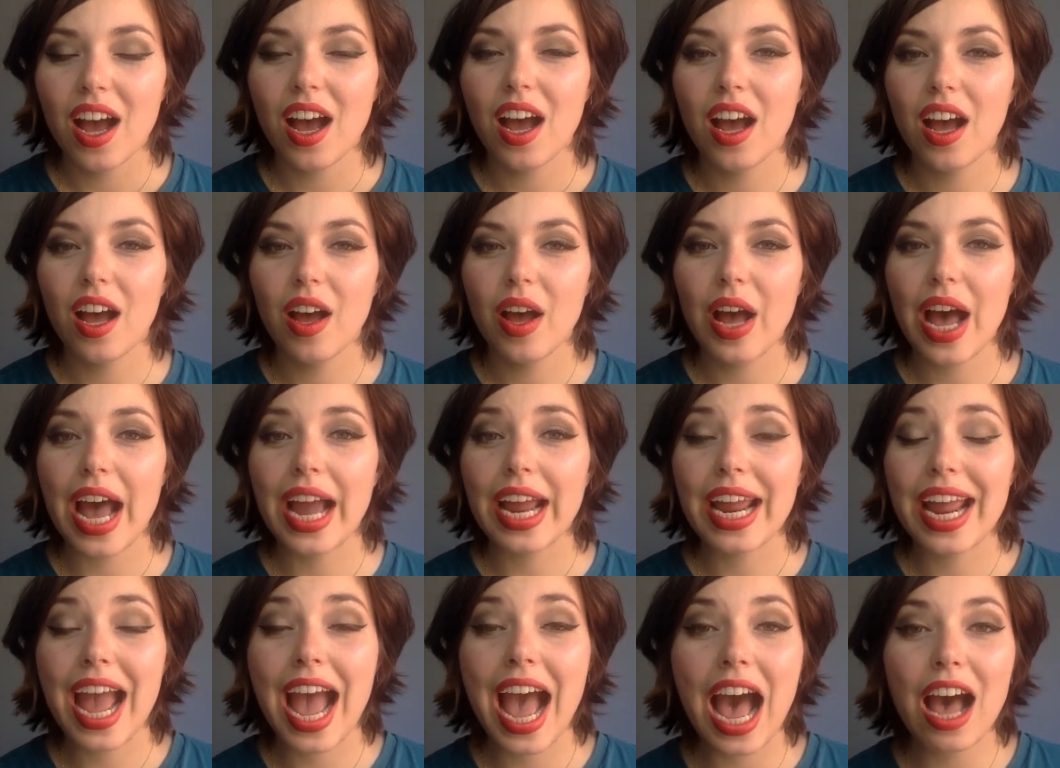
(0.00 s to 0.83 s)

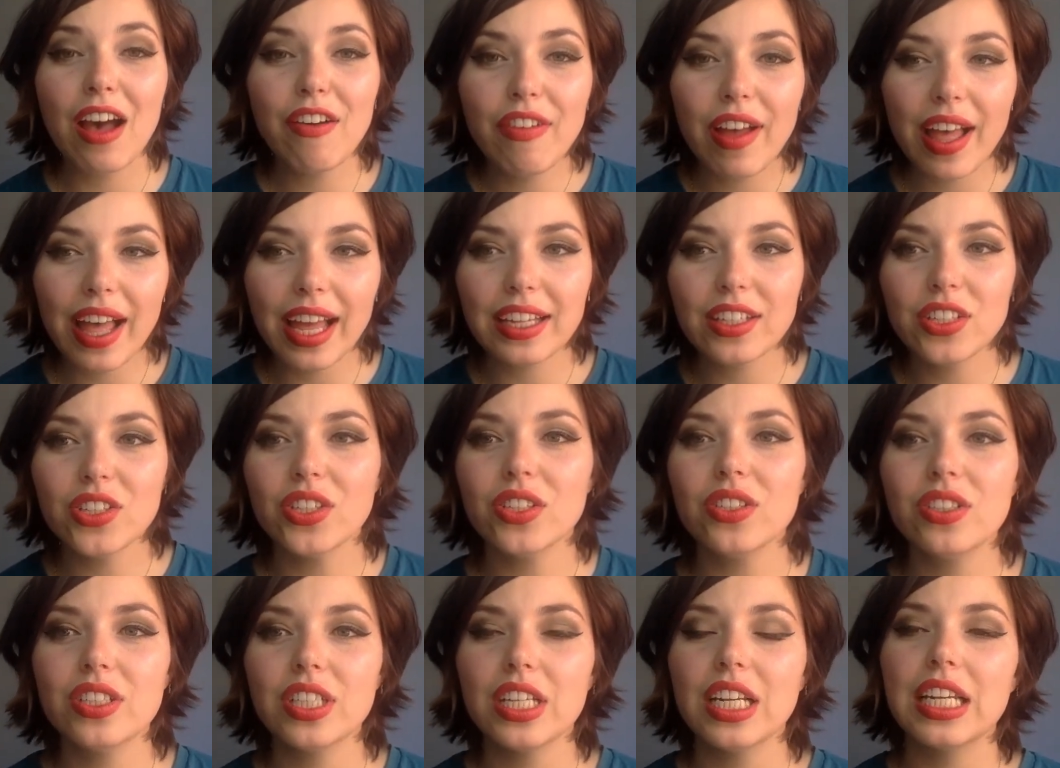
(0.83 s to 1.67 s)
I have had
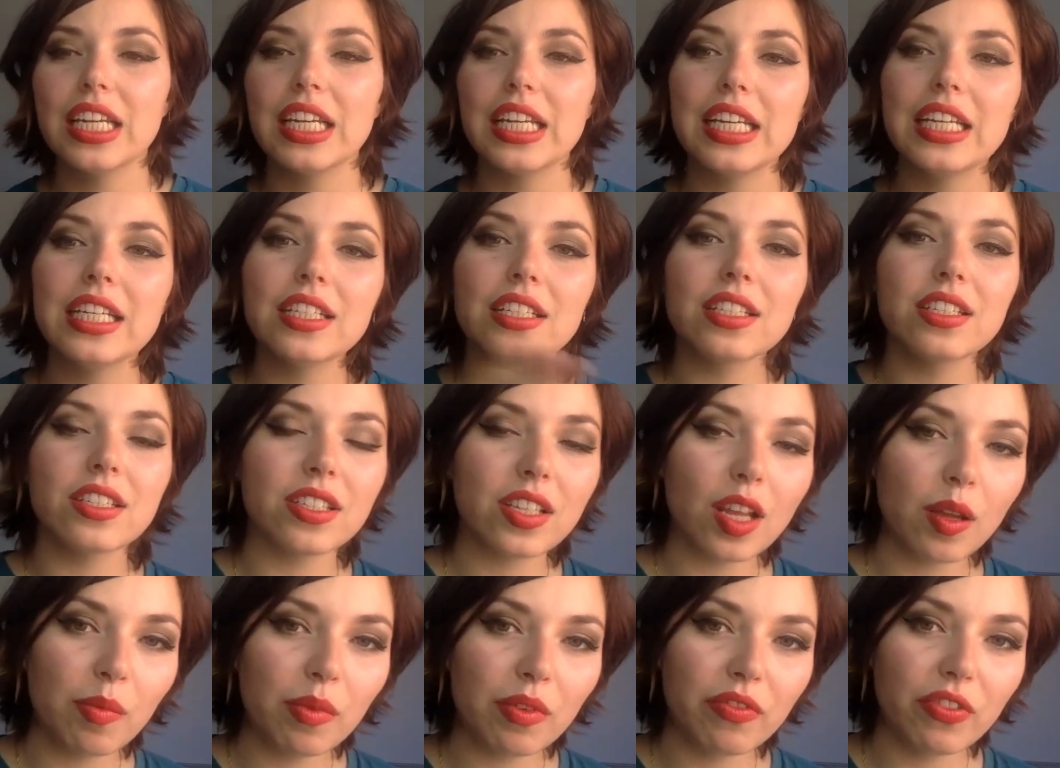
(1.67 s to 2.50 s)
to delete
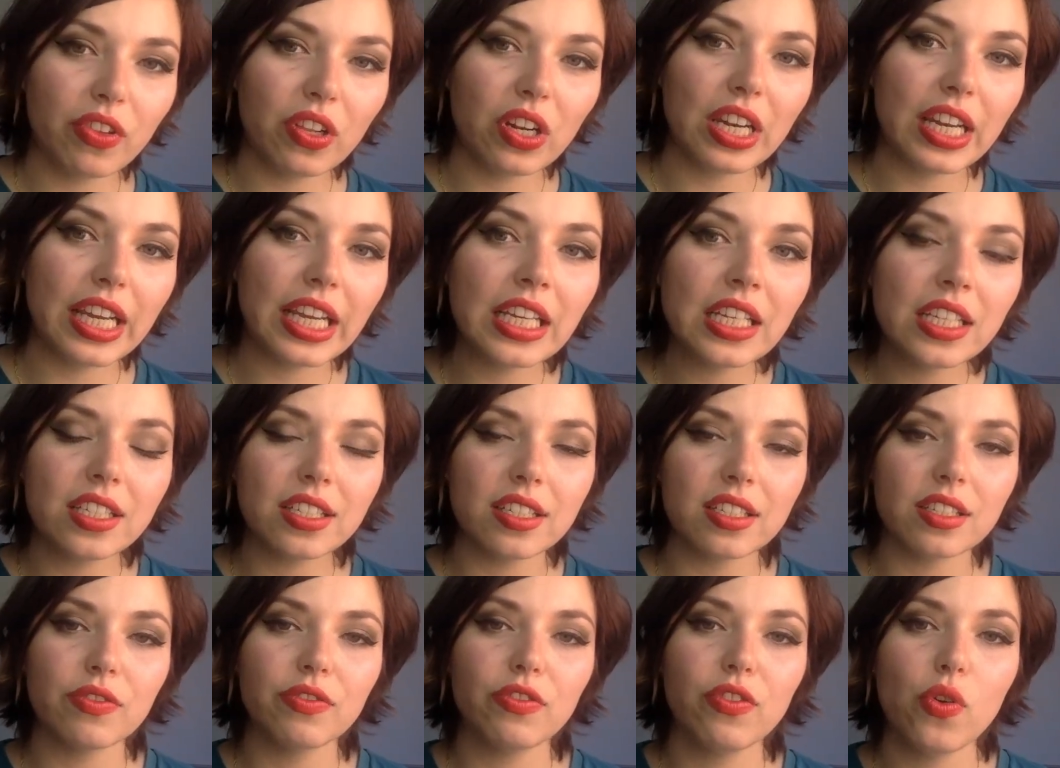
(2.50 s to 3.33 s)
some of the
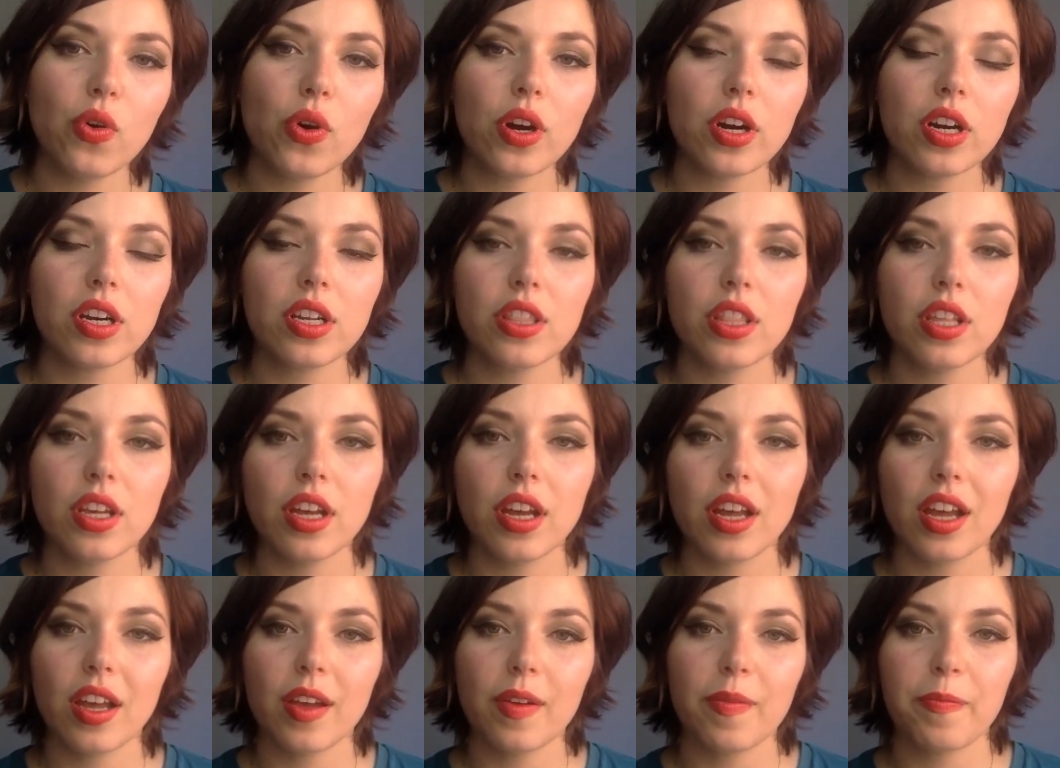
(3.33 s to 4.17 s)
links for
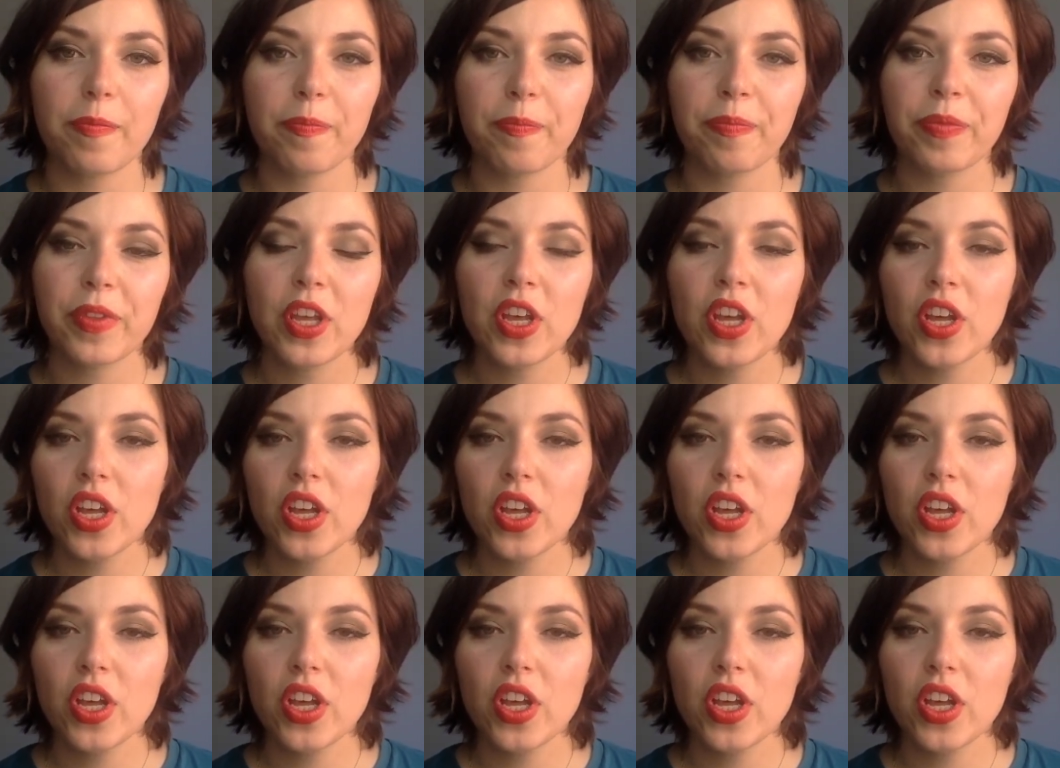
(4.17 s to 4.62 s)
the